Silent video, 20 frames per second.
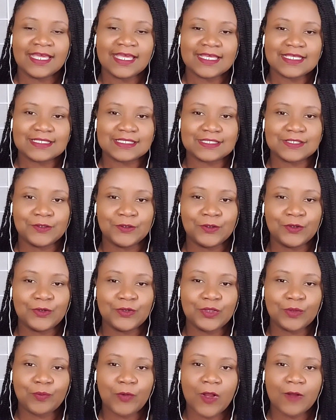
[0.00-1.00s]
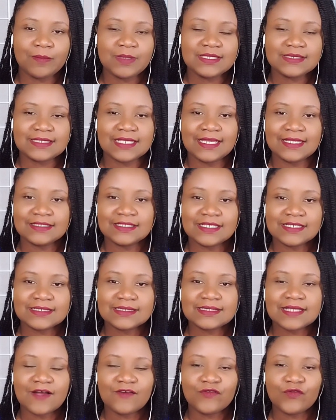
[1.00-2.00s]
So you're probably saying to
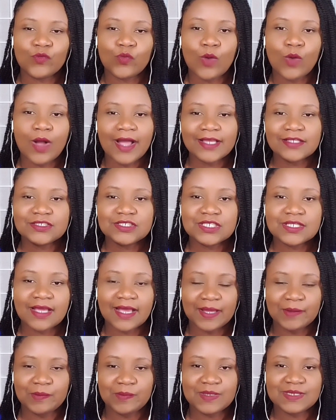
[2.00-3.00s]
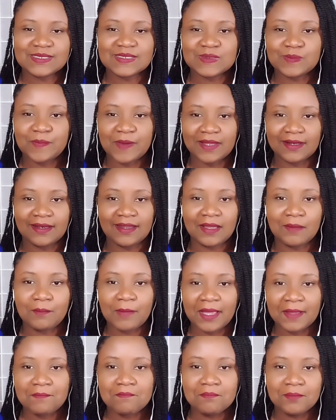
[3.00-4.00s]
yourself, why should I be spending
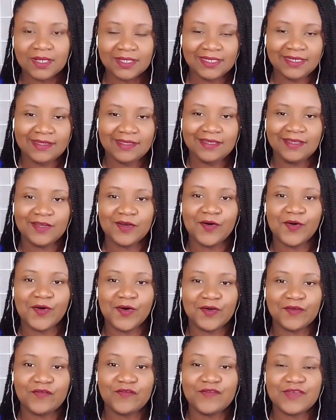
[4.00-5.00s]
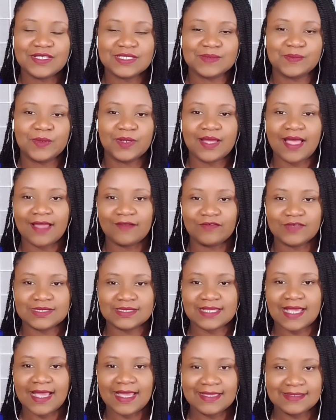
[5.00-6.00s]
my money on Facebook
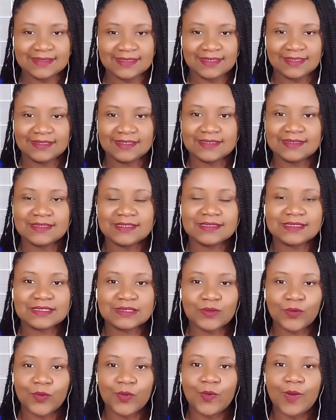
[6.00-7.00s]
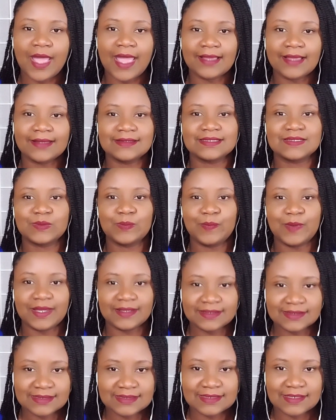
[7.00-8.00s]
advertising? This is so
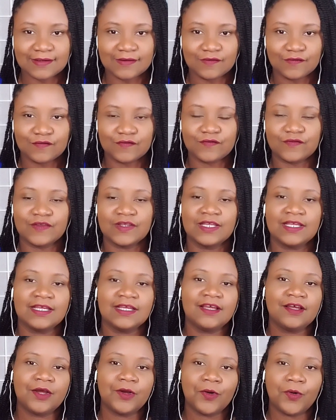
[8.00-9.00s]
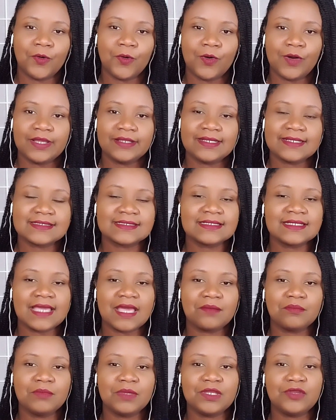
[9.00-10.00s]
expensive. or it doesn't
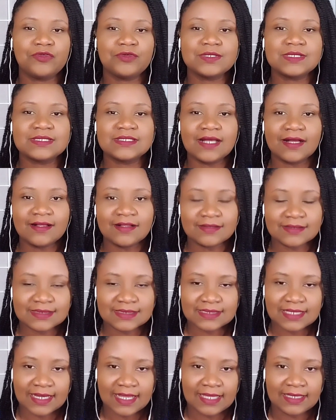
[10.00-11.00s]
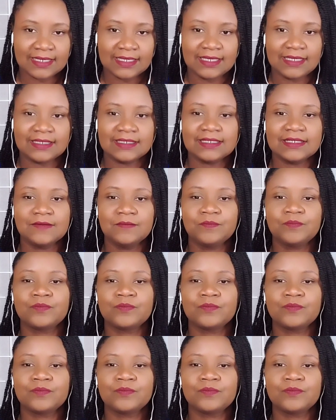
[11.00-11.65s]
get me the results that I need.